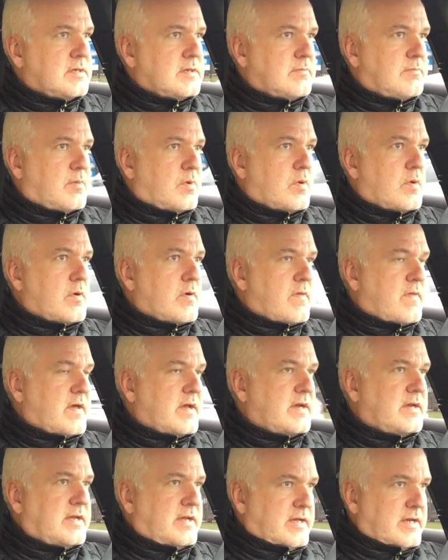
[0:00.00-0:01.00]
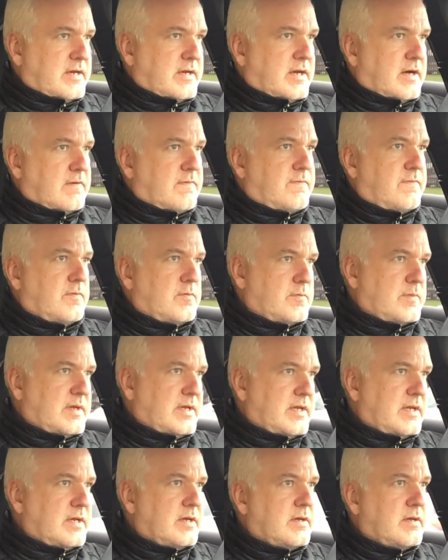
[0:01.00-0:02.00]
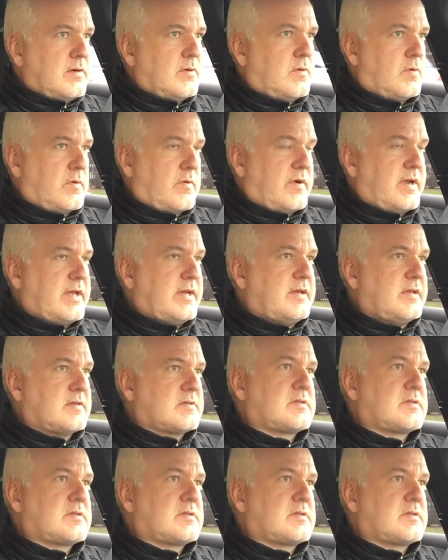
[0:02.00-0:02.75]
more than enough for me already.